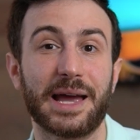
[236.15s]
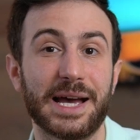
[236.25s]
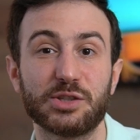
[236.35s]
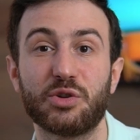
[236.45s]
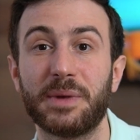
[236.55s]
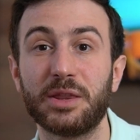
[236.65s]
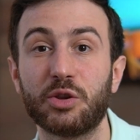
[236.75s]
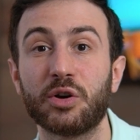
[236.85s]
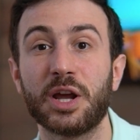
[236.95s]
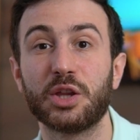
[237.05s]
ask your
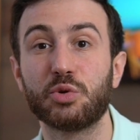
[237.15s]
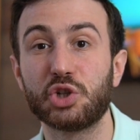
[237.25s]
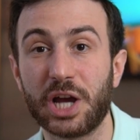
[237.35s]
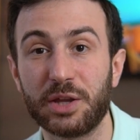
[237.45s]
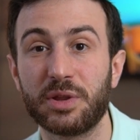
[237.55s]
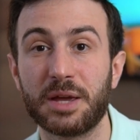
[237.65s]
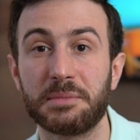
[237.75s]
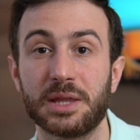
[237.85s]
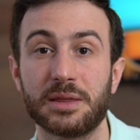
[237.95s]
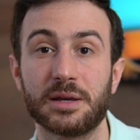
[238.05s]
mentor to shadow them
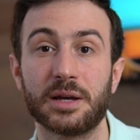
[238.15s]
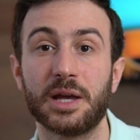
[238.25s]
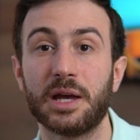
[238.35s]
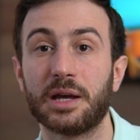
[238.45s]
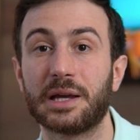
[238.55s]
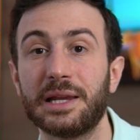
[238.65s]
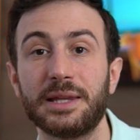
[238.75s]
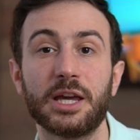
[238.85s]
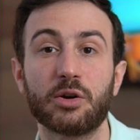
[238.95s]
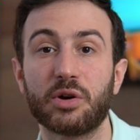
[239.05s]
in the
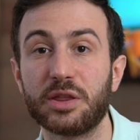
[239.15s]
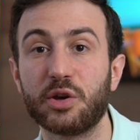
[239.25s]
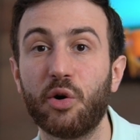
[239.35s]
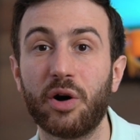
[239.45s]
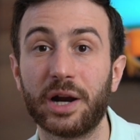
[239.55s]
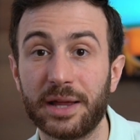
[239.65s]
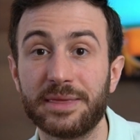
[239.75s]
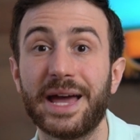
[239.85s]
clinic or in the OR, and